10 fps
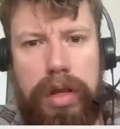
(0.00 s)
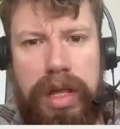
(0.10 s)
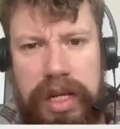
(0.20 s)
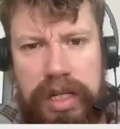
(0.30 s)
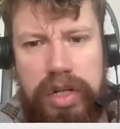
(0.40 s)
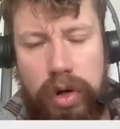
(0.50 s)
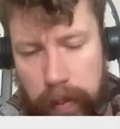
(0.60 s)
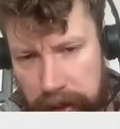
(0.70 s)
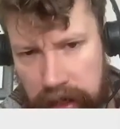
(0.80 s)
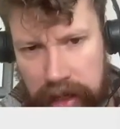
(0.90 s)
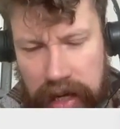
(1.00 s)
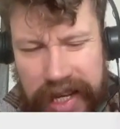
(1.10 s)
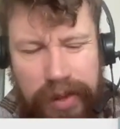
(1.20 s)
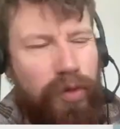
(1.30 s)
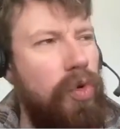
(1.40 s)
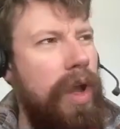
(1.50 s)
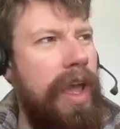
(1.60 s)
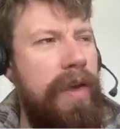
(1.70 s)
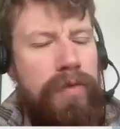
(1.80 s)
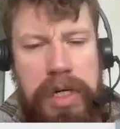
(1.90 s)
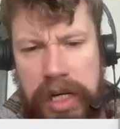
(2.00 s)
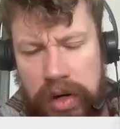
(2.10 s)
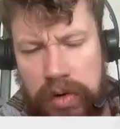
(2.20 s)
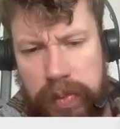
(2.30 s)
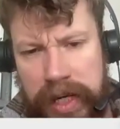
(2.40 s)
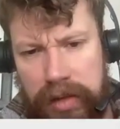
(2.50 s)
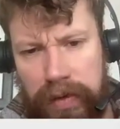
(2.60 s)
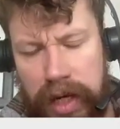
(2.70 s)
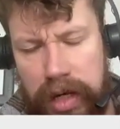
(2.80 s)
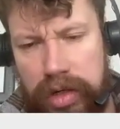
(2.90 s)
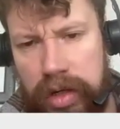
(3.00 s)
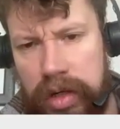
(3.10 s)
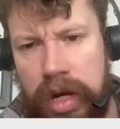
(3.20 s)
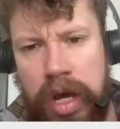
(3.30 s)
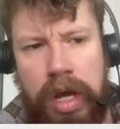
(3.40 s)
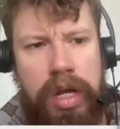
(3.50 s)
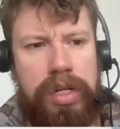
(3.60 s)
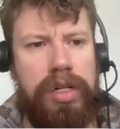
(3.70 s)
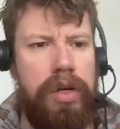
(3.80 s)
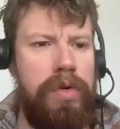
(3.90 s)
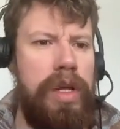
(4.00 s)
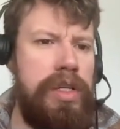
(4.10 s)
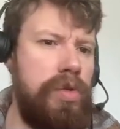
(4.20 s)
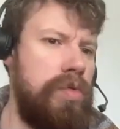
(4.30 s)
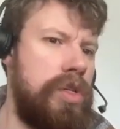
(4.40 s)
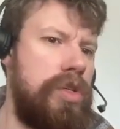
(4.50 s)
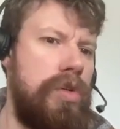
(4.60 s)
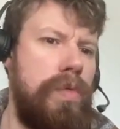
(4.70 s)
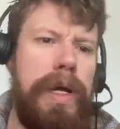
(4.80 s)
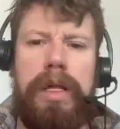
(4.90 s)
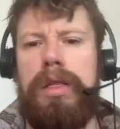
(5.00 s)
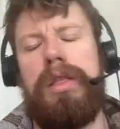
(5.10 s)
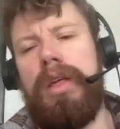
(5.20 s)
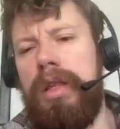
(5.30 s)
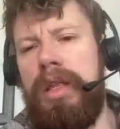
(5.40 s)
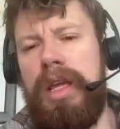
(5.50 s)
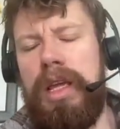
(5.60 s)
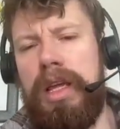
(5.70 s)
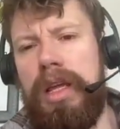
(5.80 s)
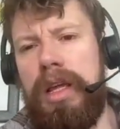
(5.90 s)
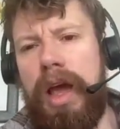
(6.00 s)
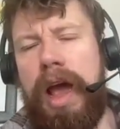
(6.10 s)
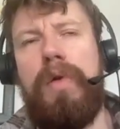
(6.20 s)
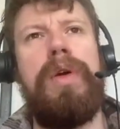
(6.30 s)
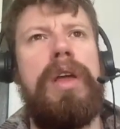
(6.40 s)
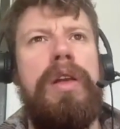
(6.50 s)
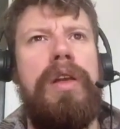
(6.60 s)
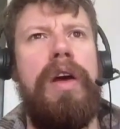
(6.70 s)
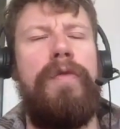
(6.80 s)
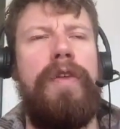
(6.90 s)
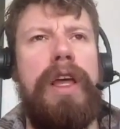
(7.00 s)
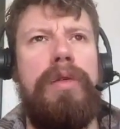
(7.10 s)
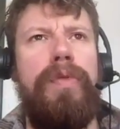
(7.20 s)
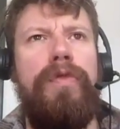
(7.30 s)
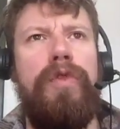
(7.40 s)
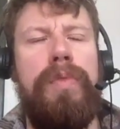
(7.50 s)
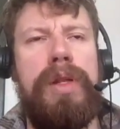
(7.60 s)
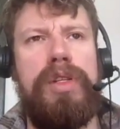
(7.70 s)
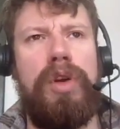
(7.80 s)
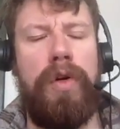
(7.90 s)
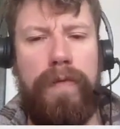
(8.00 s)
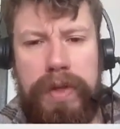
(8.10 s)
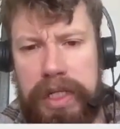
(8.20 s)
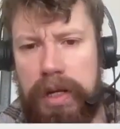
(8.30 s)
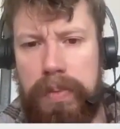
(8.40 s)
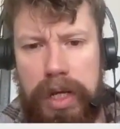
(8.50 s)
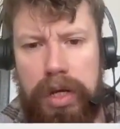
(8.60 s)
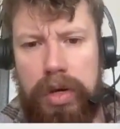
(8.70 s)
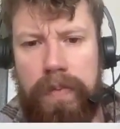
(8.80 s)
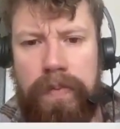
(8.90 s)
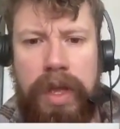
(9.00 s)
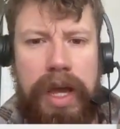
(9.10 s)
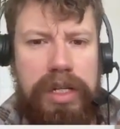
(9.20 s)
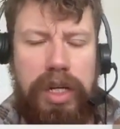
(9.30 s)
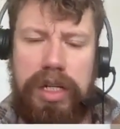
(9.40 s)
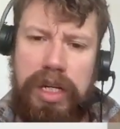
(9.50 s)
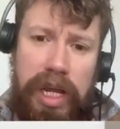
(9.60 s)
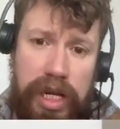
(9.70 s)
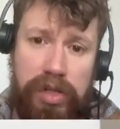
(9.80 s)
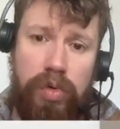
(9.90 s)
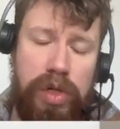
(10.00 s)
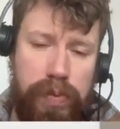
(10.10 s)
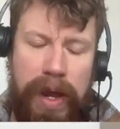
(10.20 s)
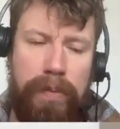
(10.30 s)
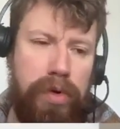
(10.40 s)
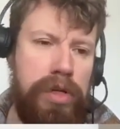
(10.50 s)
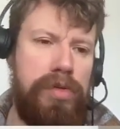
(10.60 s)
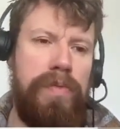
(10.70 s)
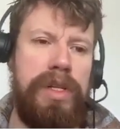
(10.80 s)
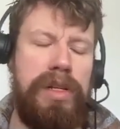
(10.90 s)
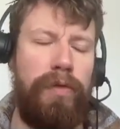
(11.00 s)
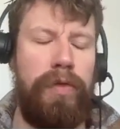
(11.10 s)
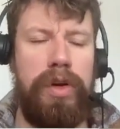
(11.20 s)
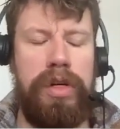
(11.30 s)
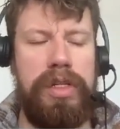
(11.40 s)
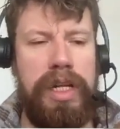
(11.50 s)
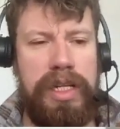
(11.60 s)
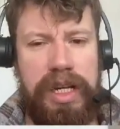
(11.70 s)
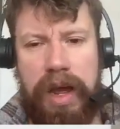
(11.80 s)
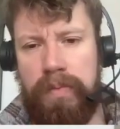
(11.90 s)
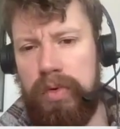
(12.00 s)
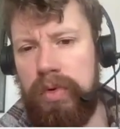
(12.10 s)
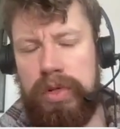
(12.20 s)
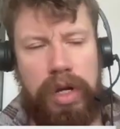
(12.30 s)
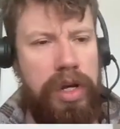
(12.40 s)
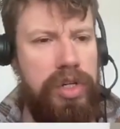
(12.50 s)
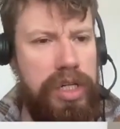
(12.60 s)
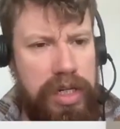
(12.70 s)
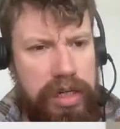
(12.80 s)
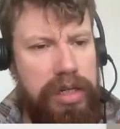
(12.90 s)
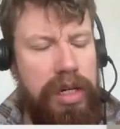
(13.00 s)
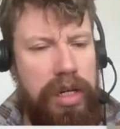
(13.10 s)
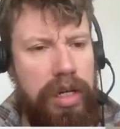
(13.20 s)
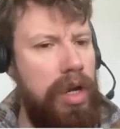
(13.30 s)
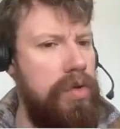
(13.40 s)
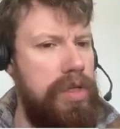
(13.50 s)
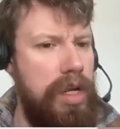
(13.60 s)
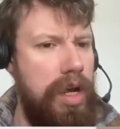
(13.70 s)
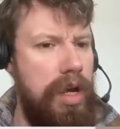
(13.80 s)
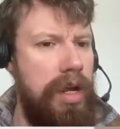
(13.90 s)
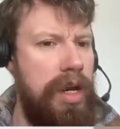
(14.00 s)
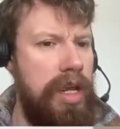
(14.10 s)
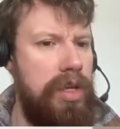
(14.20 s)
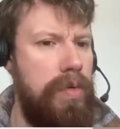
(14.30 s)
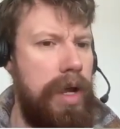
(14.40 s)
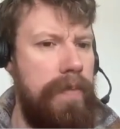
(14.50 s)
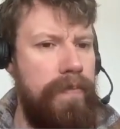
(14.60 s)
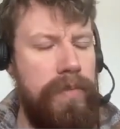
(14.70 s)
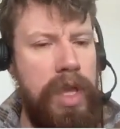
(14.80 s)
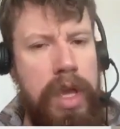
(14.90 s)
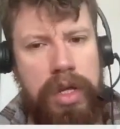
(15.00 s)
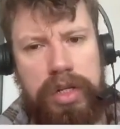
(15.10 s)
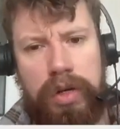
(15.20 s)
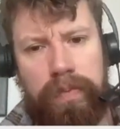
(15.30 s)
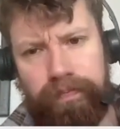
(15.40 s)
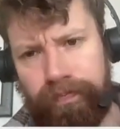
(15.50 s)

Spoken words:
this topic is for every single specification. So it's all to do with how we can affect the performance of the CPU. As you can see, here's all the spec points from the different exam boards, GCSE, OCR, and AQA. So